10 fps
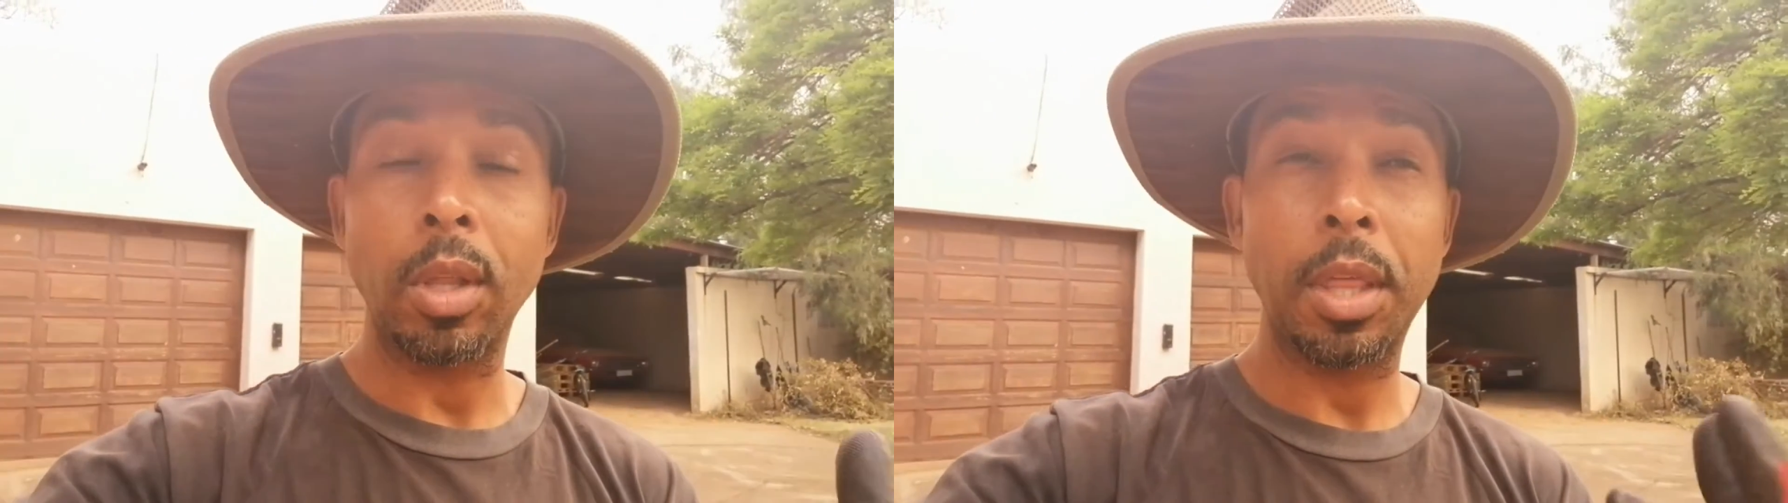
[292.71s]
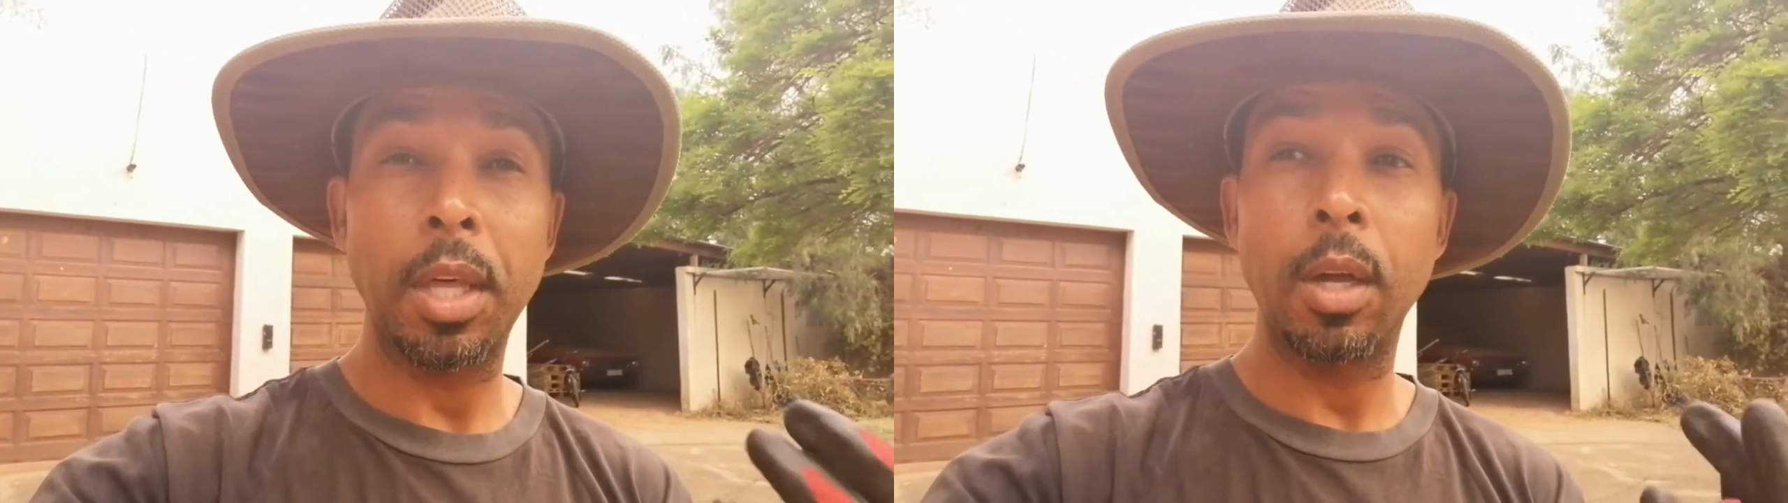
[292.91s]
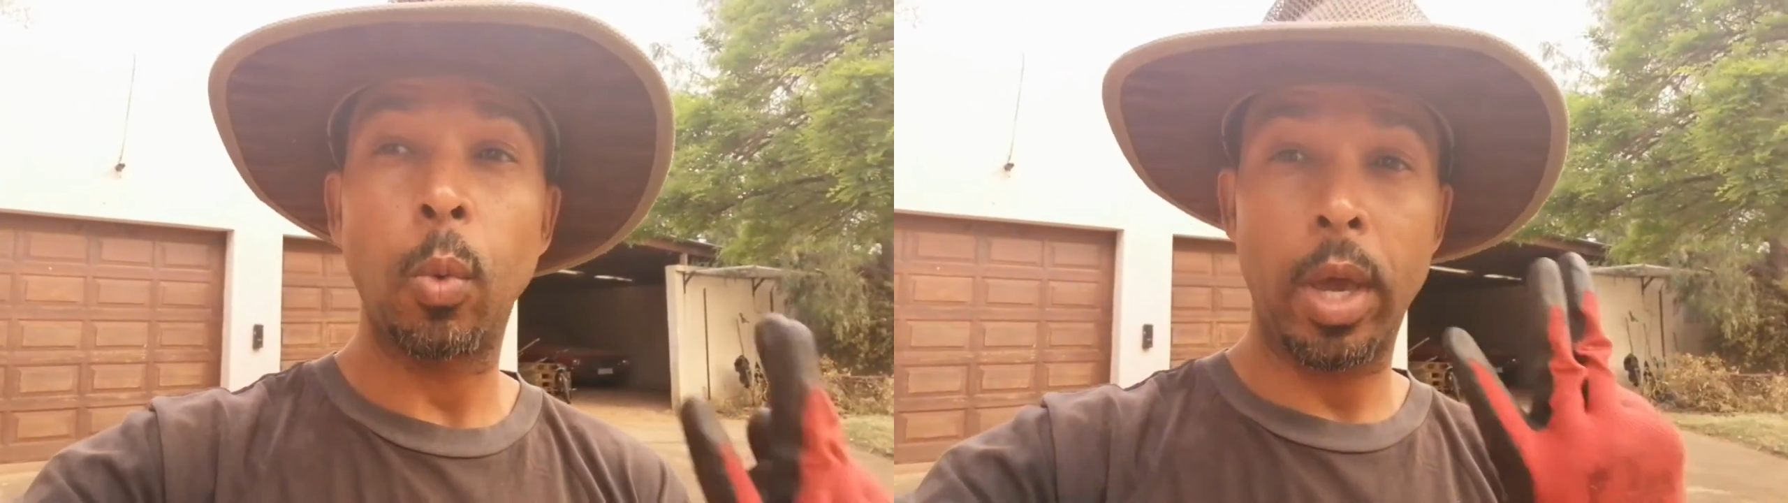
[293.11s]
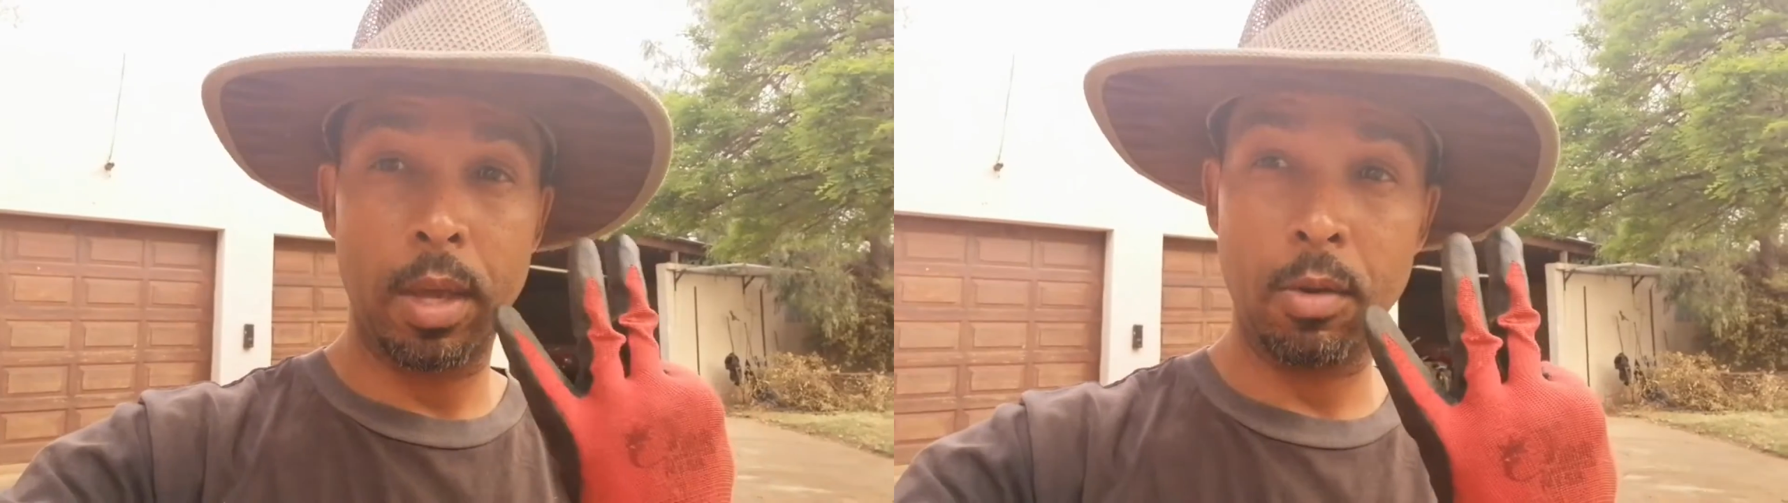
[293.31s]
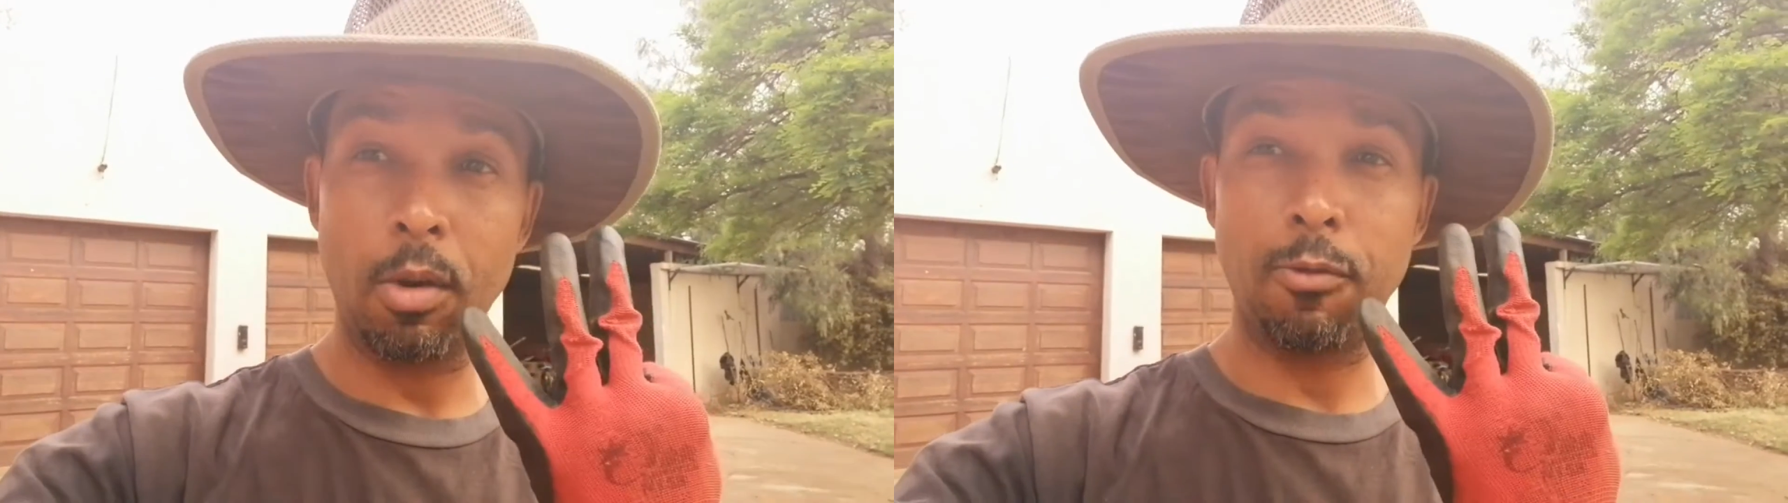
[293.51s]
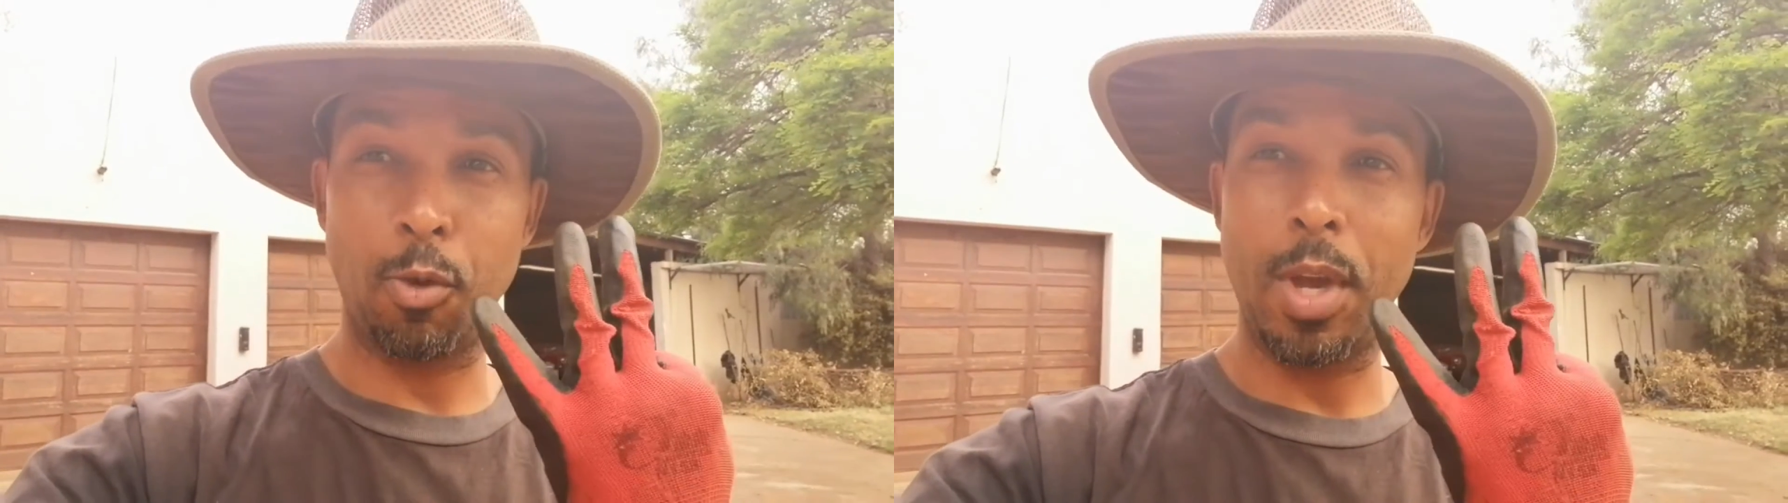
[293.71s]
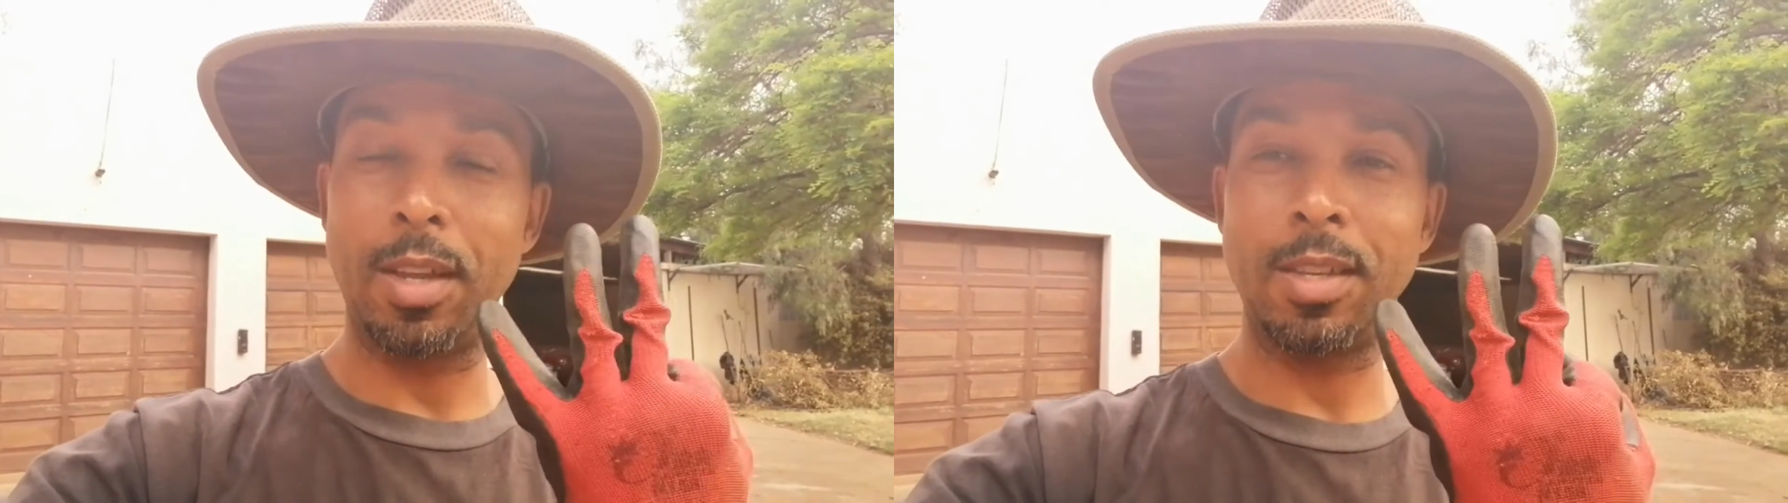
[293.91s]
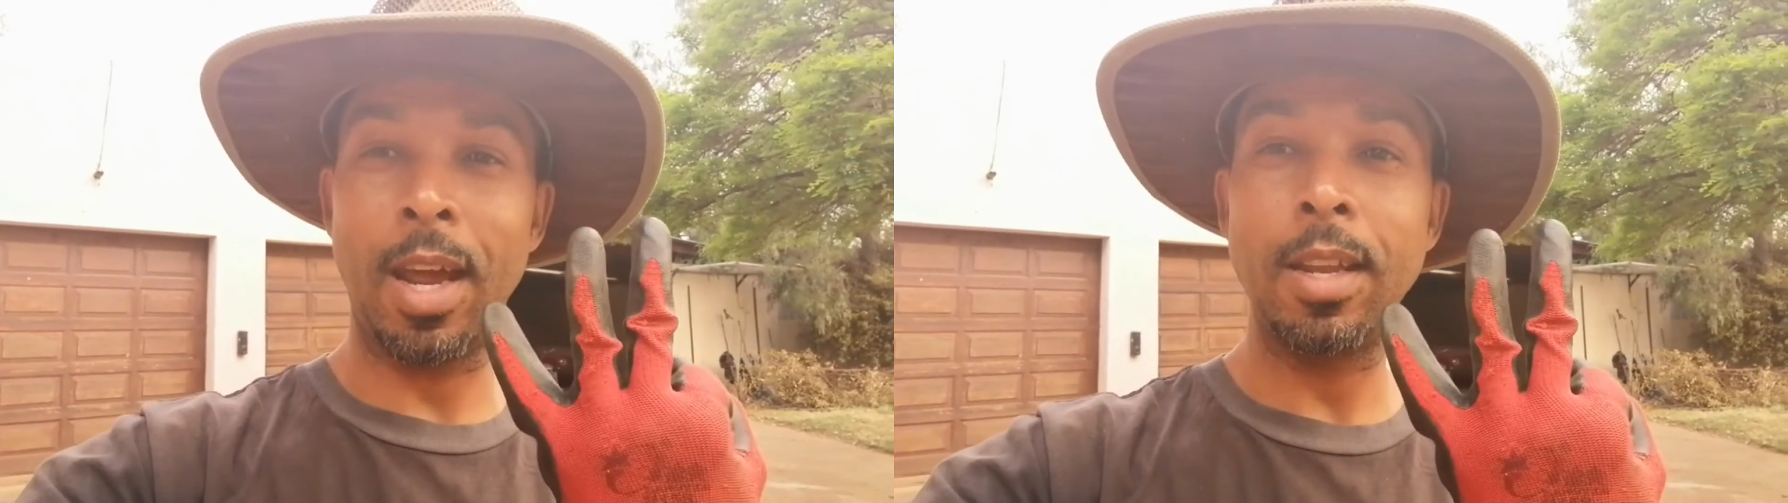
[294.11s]
The third way of doing it
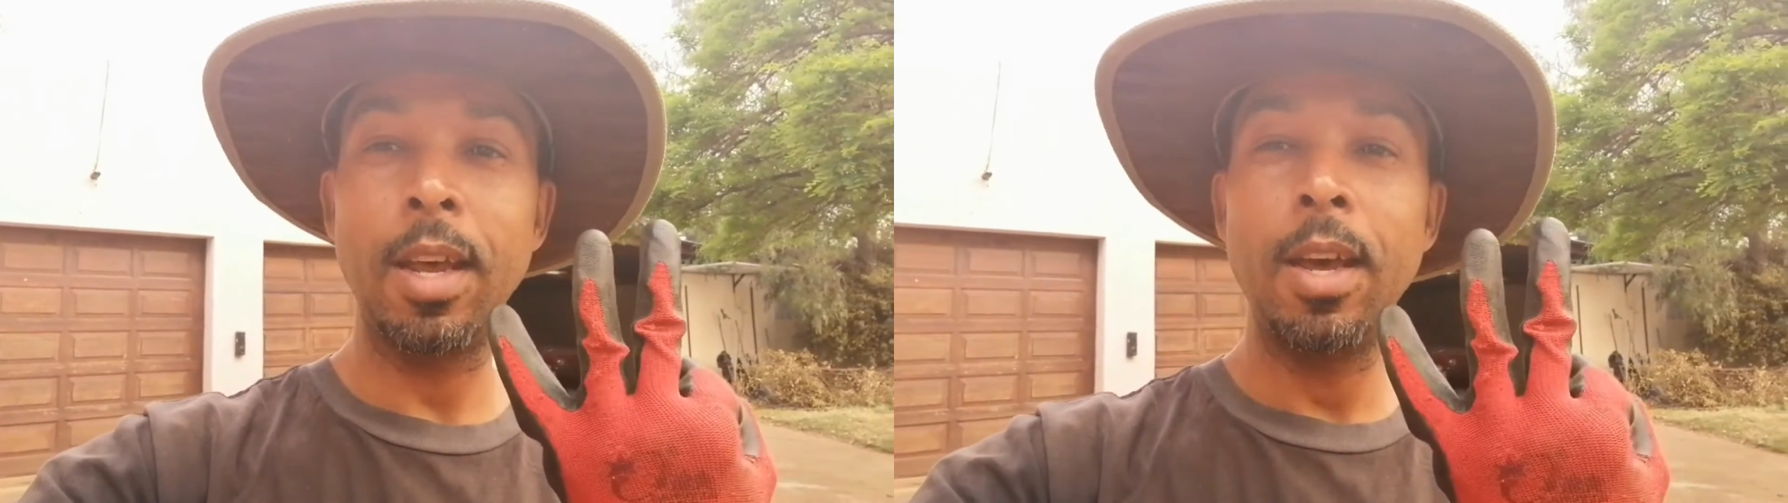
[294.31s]
is right